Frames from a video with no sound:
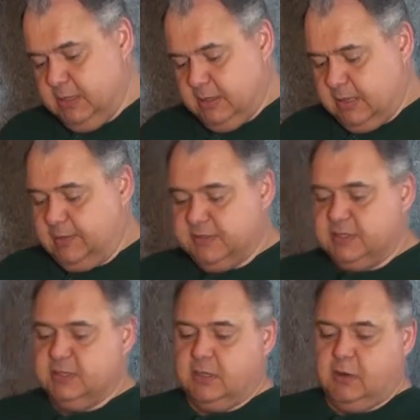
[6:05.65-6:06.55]
Okay, this
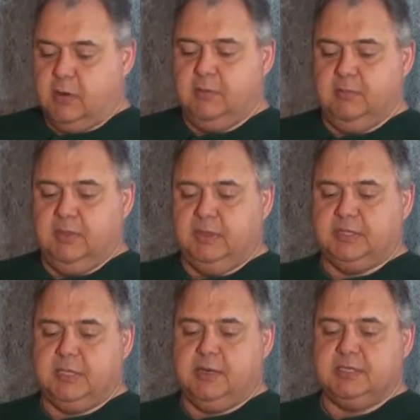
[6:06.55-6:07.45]
is the current
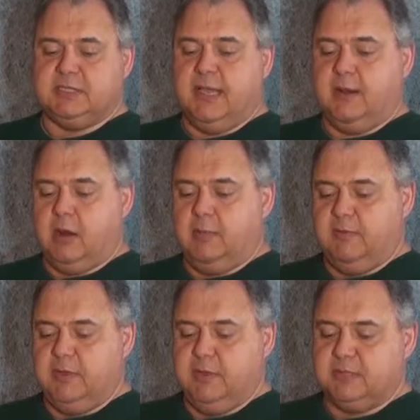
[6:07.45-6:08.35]
military sidearm
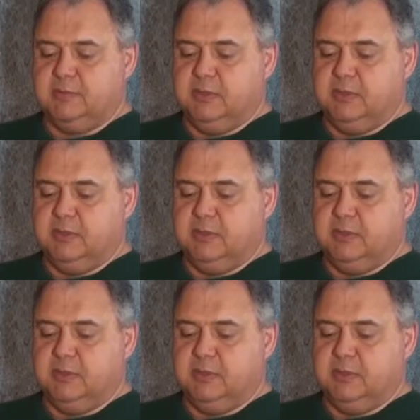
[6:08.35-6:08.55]
of the U.S.